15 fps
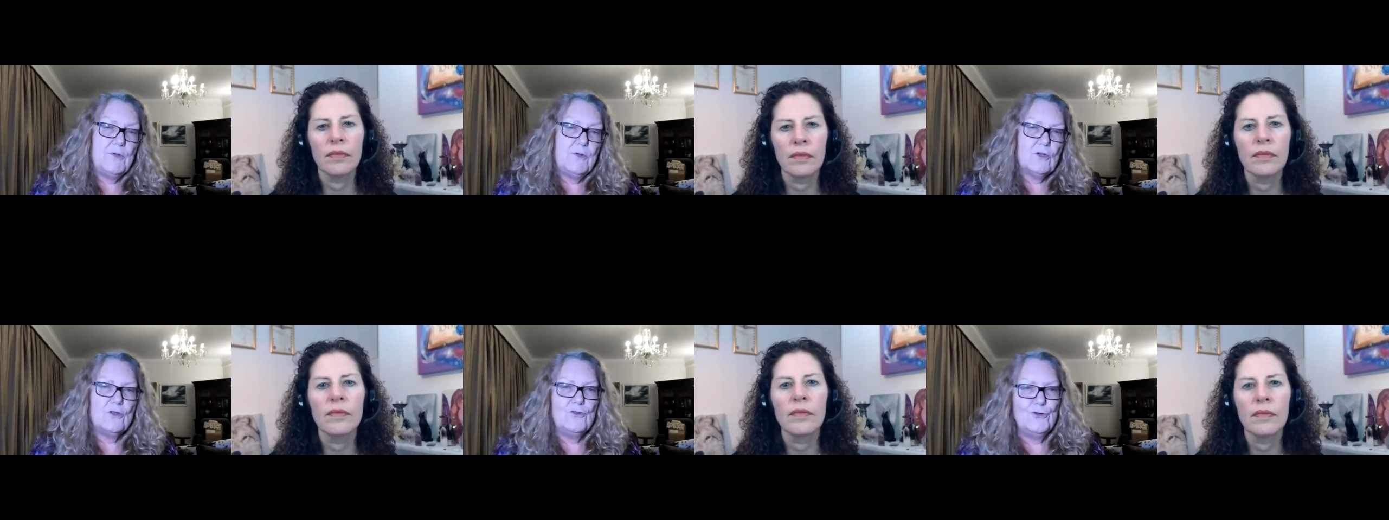
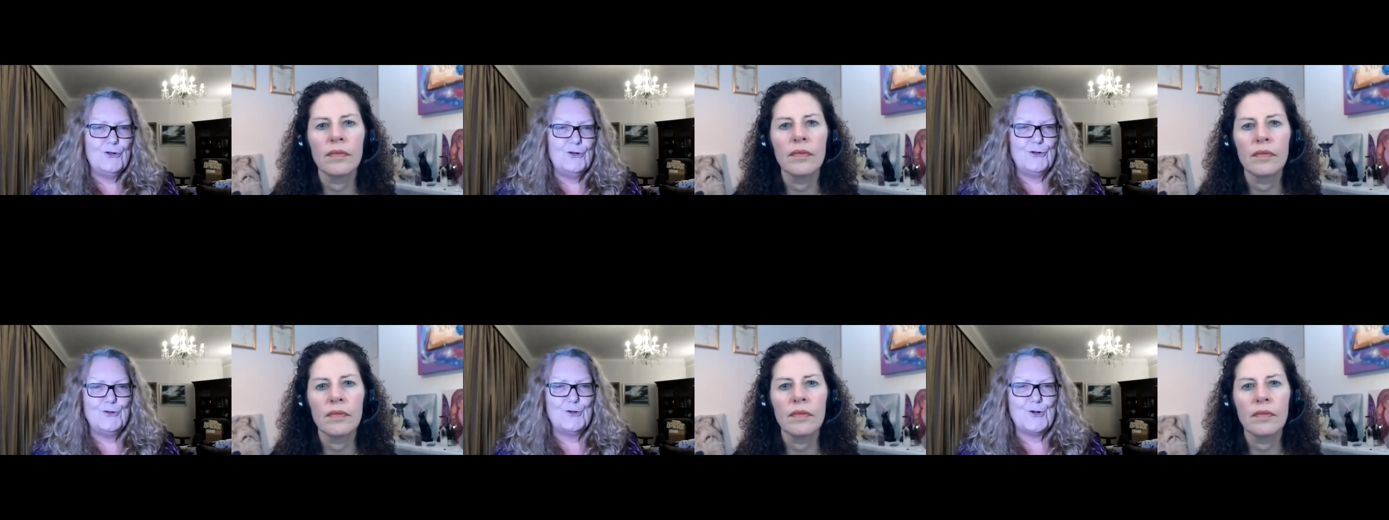Speaker 1: You can do it
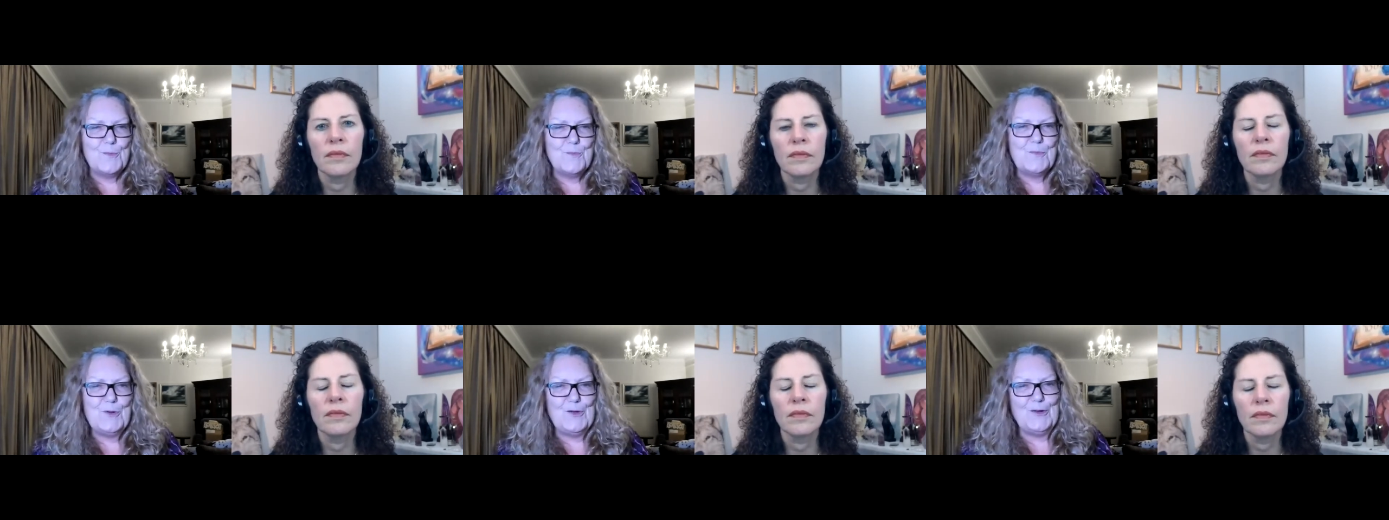on your
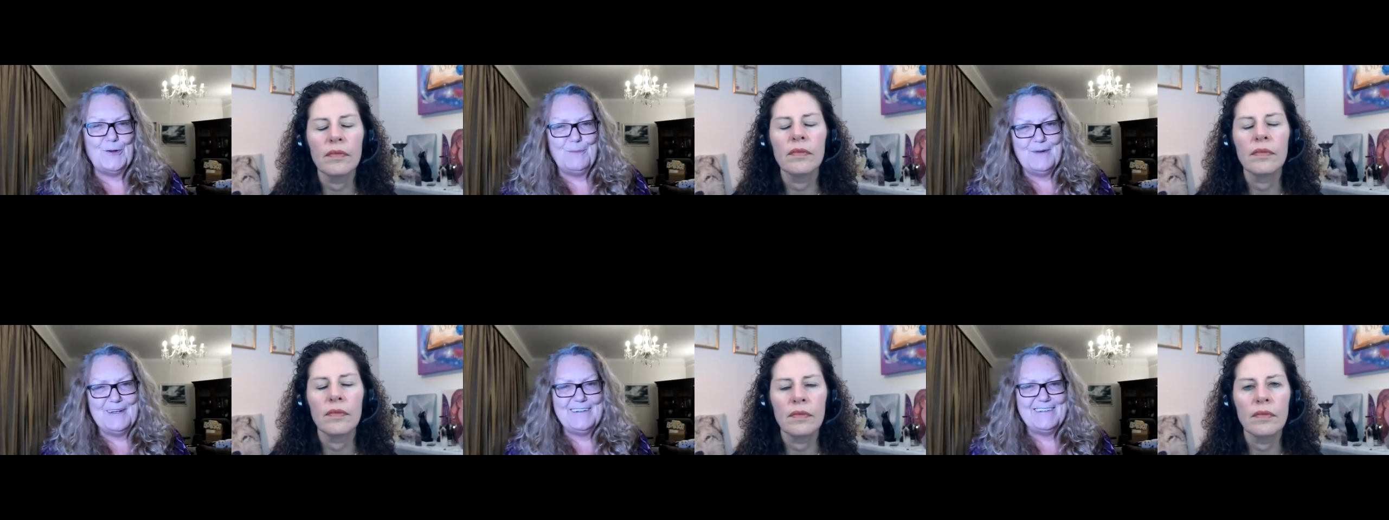computer,
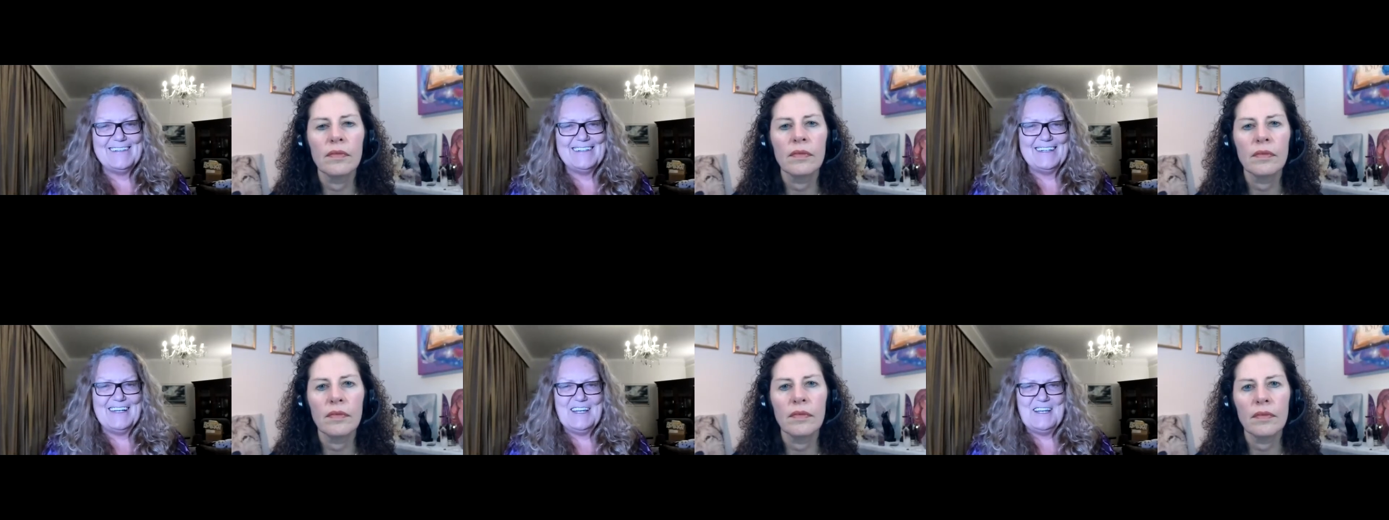but
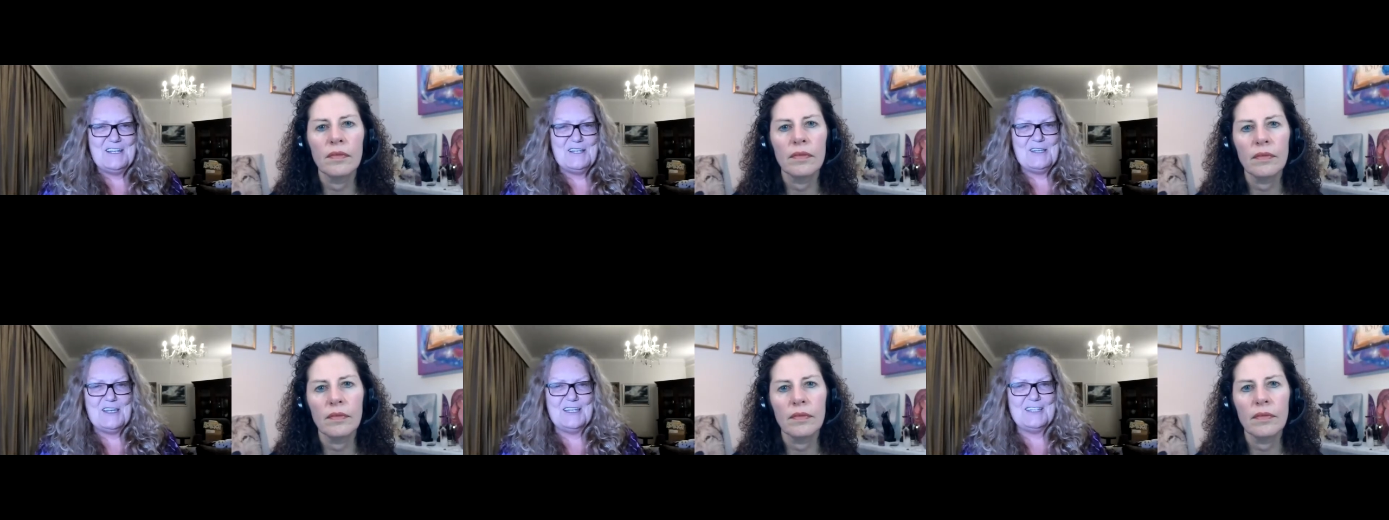uh,
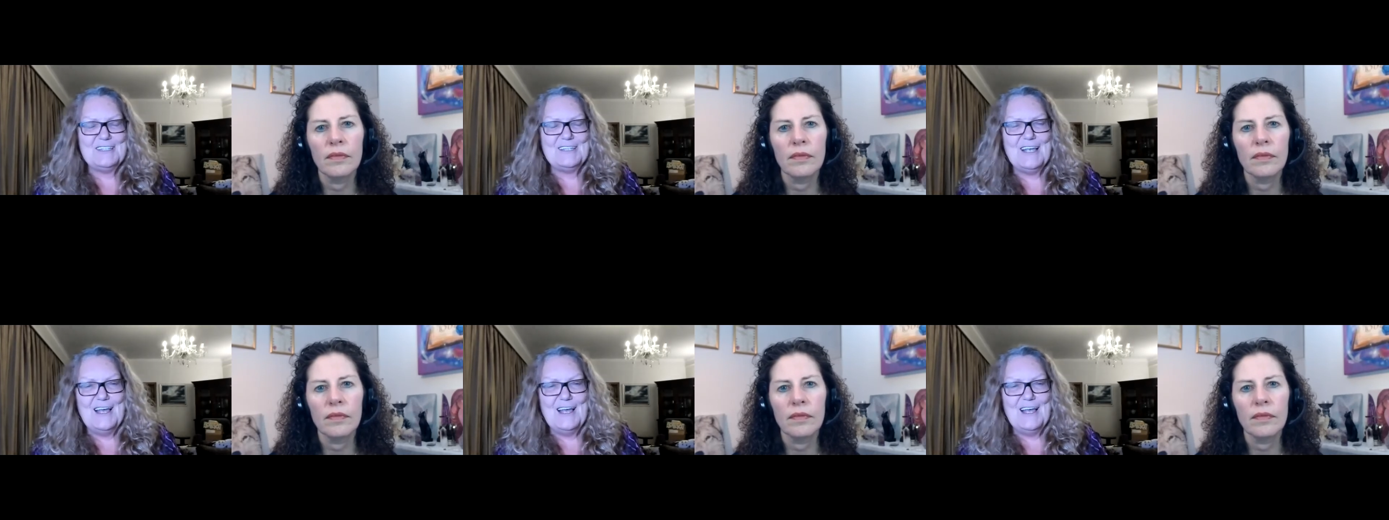it, it